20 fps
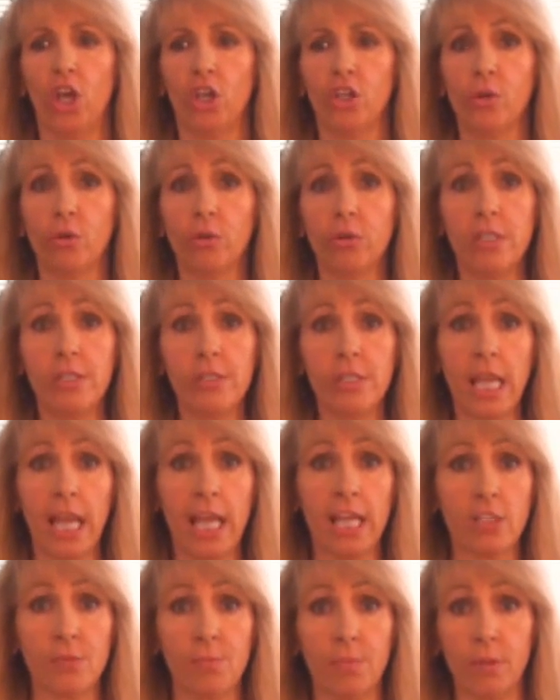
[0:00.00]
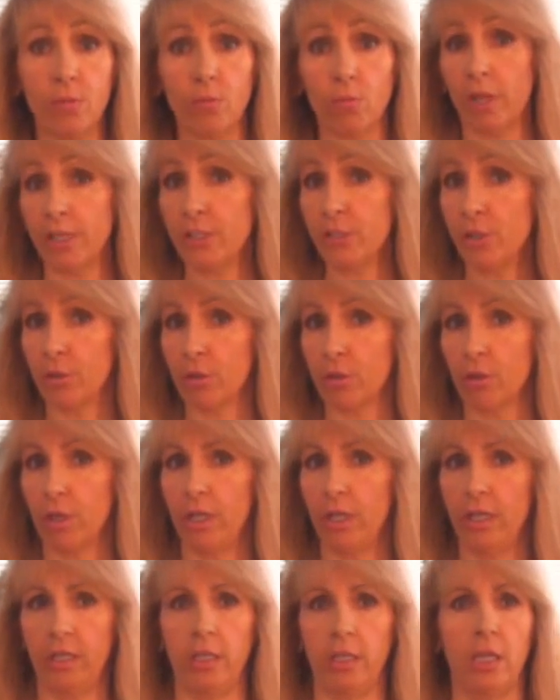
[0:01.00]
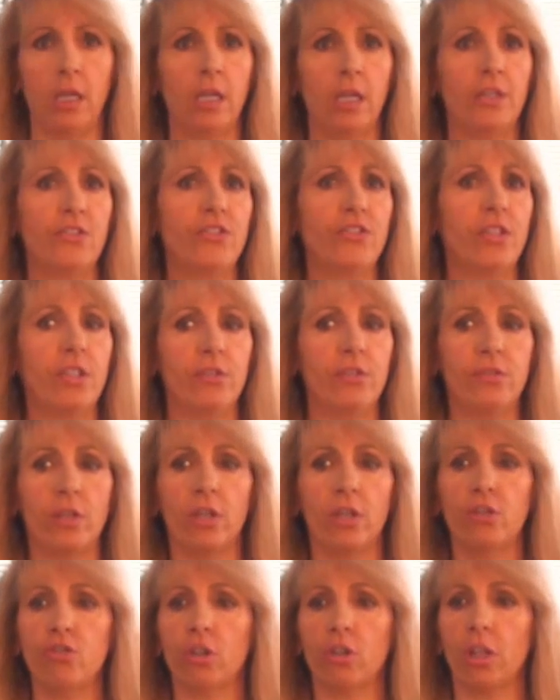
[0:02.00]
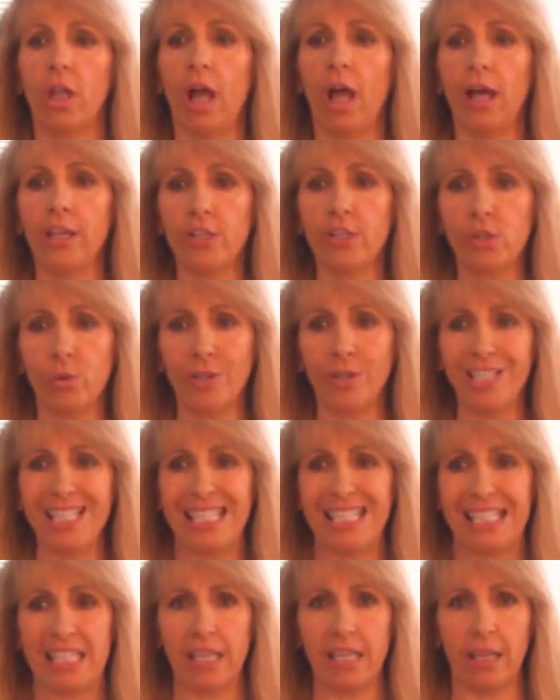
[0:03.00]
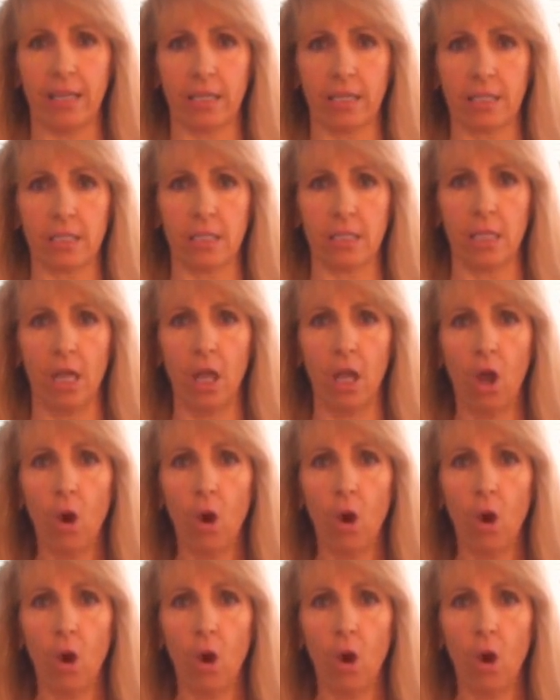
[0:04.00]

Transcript: Uranus has been retrograde since July 26th.